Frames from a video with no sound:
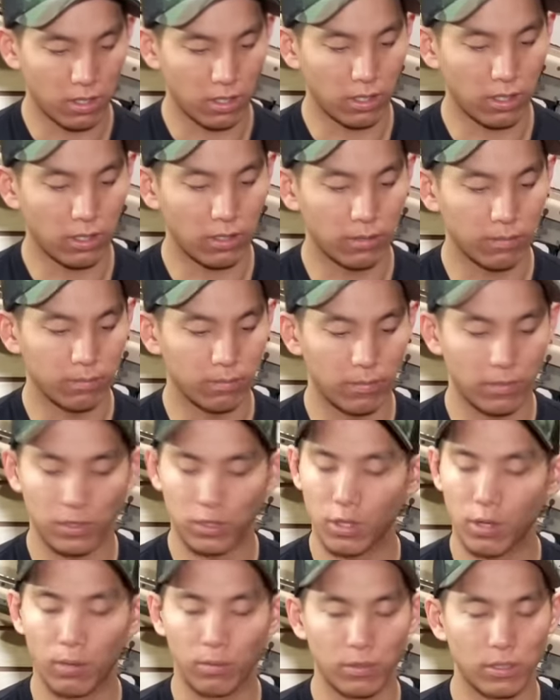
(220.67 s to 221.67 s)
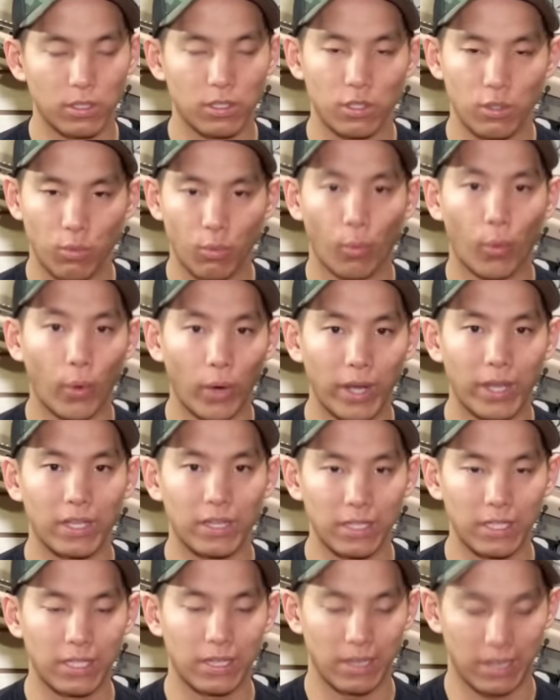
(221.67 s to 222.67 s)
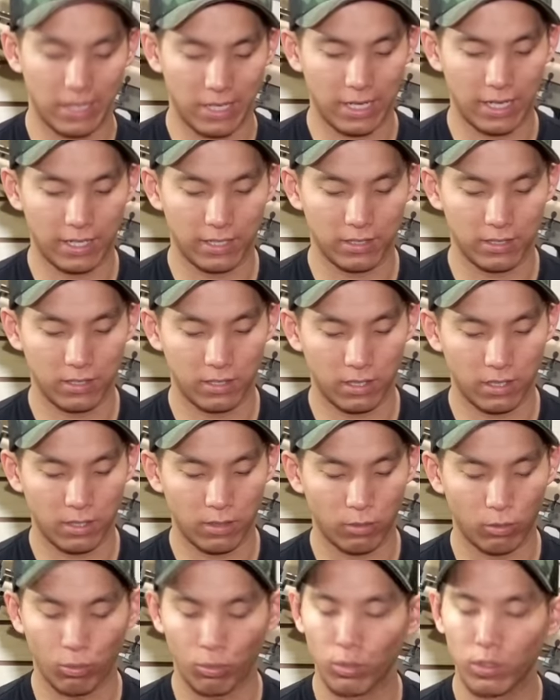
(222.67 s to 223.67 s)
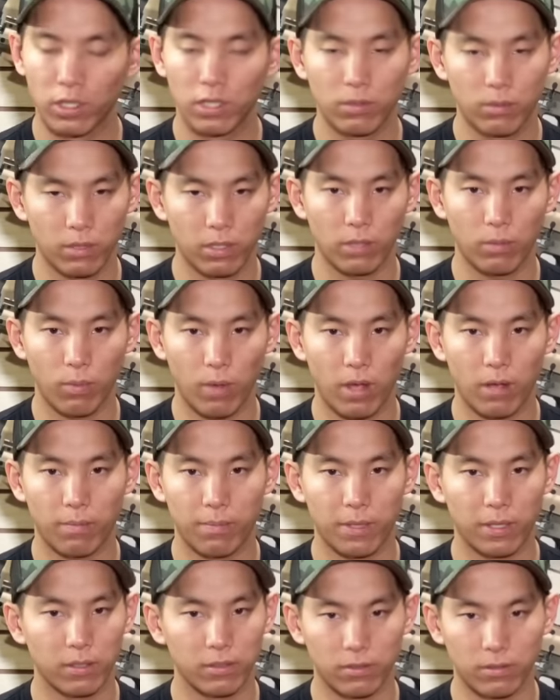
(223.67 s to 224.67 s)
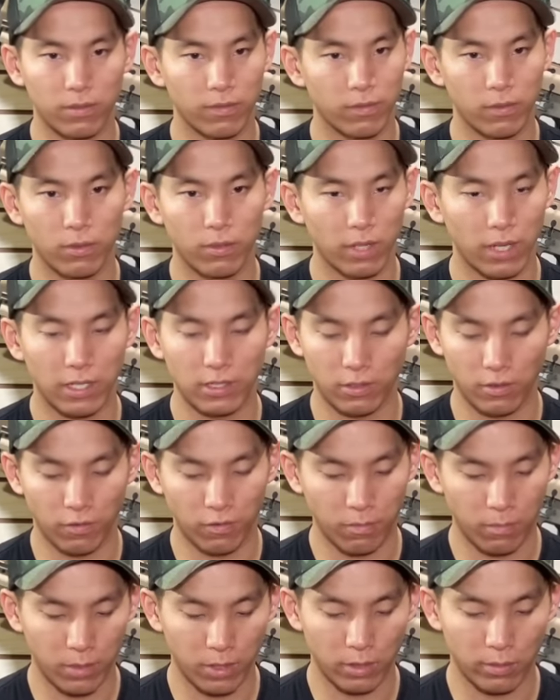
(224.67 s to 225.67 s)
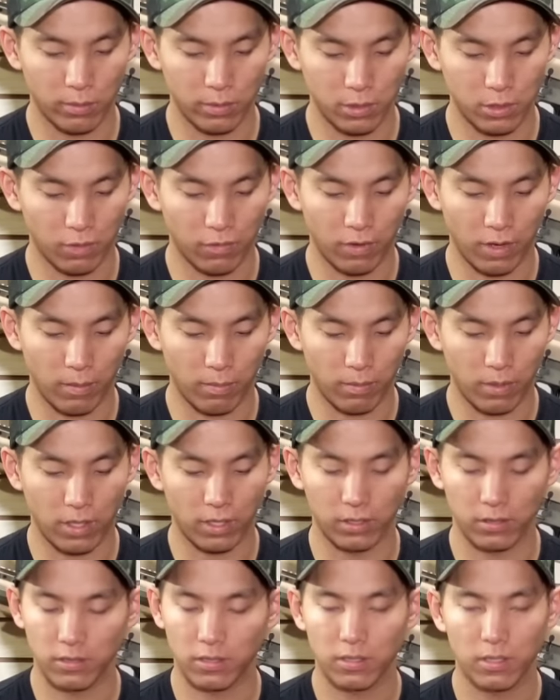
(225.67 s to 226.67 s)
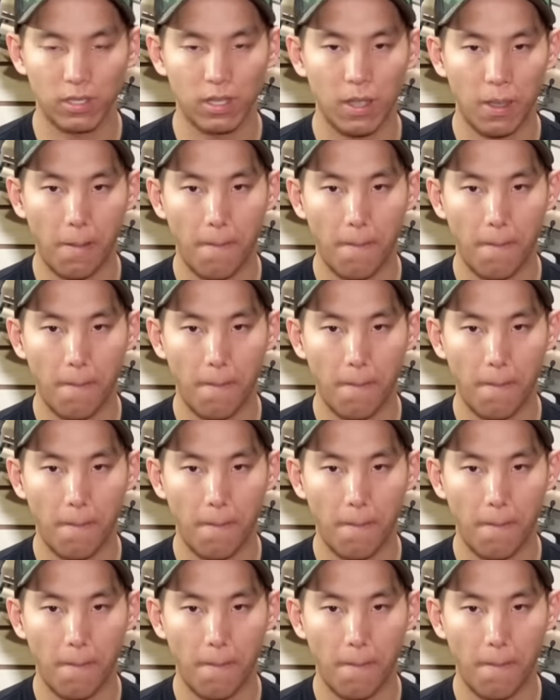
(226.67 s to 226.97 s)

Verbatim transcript: Um, so it's a great little light, uh, really, really well built. If you guys are familiar with Surefire products,